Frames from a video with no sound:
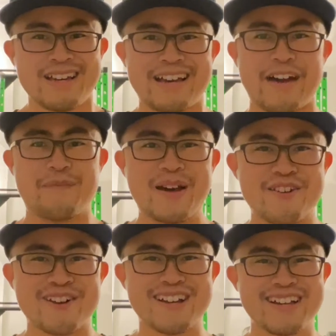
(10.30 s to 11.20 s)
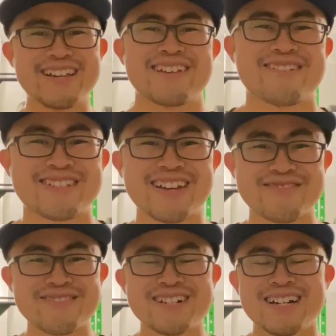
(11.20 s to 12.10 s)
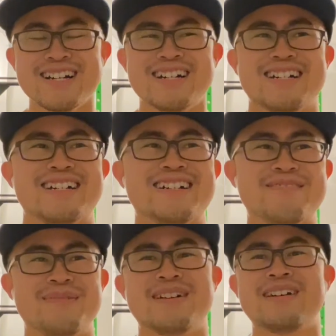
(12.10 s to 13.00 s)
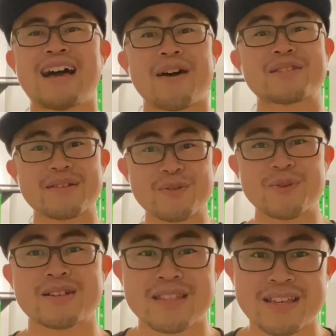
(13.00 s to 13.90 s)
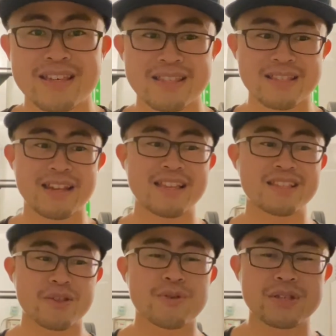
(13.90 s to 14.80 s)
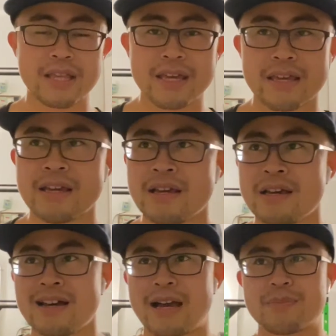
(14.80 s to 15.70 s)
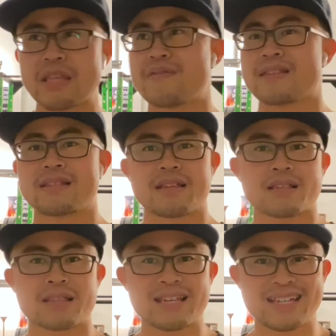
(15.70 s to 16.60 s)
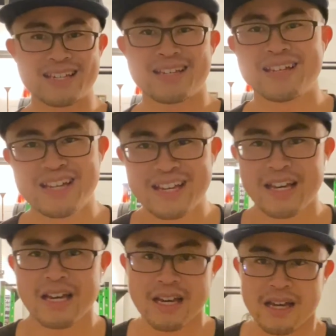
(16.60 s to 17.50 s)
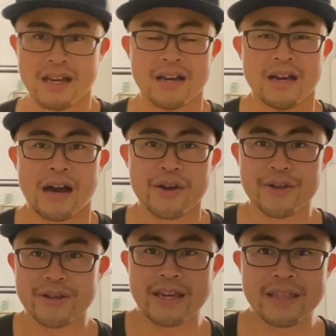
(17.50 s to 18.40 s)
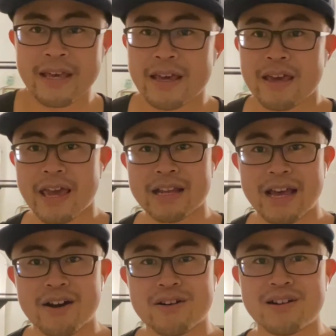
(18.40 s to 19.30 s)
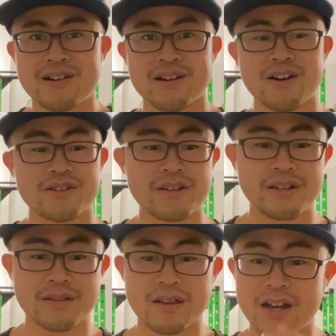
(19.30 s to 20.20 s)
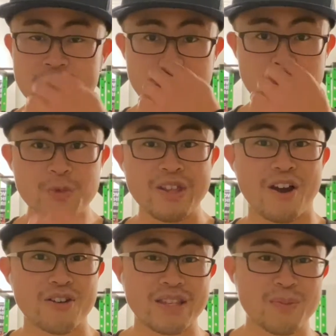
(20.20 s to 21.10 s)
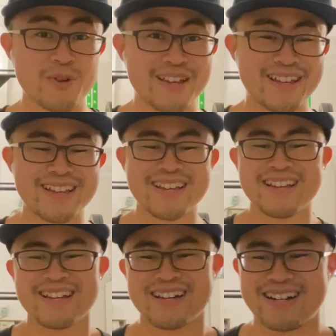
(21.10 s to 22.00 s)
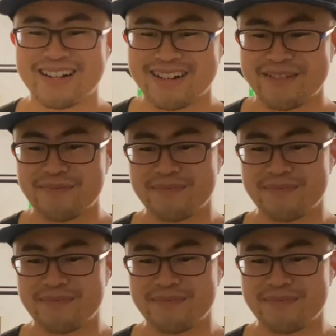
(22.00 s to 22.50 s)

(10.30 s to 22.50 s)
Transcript: have better in our title. Um, how's everyone? Today is Thursday, I believe the 6th. Out here again, hanging out, all good. Gosh, it was really hard this morning. Uh,